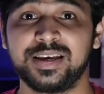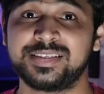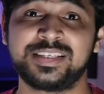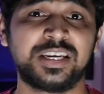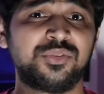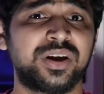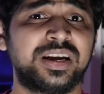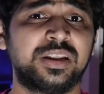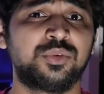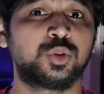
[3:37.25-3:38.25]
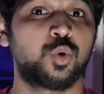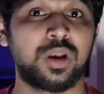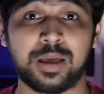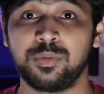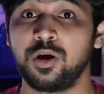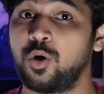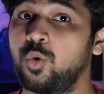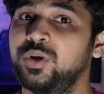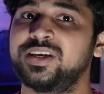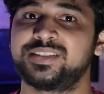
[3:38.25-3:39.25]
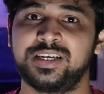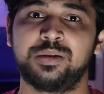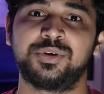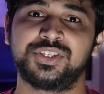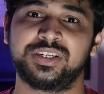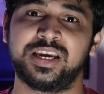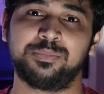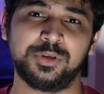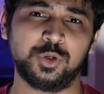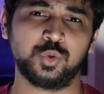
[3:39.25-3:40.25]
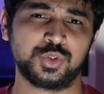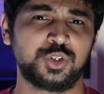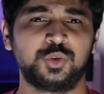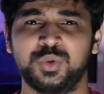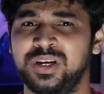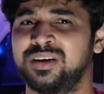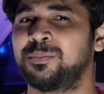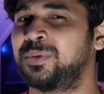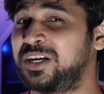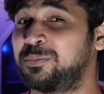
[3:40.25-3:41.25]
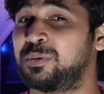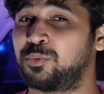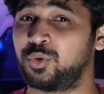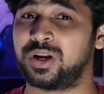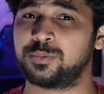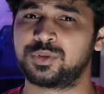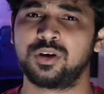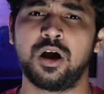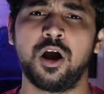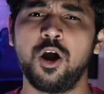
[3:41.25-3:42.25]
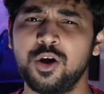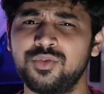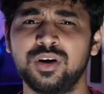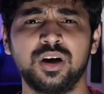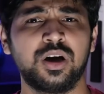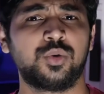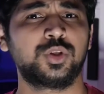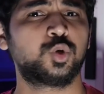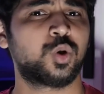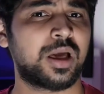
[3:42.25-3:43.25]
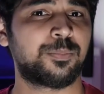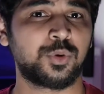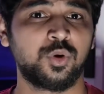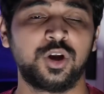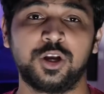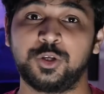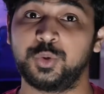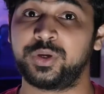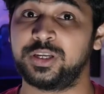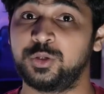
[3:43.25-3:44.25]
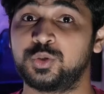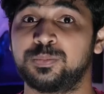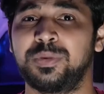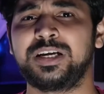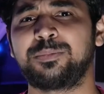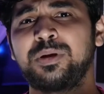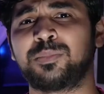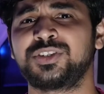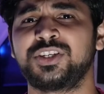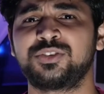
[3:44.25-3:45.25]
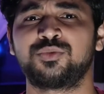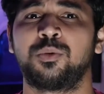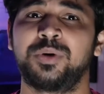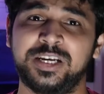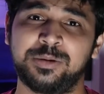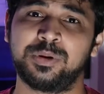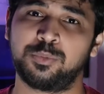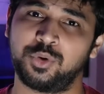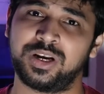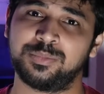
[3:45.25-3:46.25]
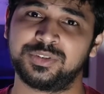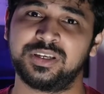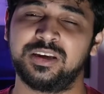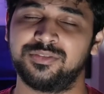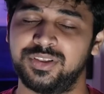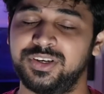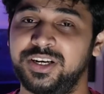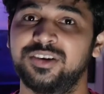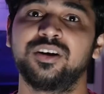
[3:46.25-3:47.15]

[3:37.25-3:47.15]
Significantly, with Colab, only a single machine can be used to run multiple programs. However, with Colab Pro, you can use multiple machines for multiple programs if the need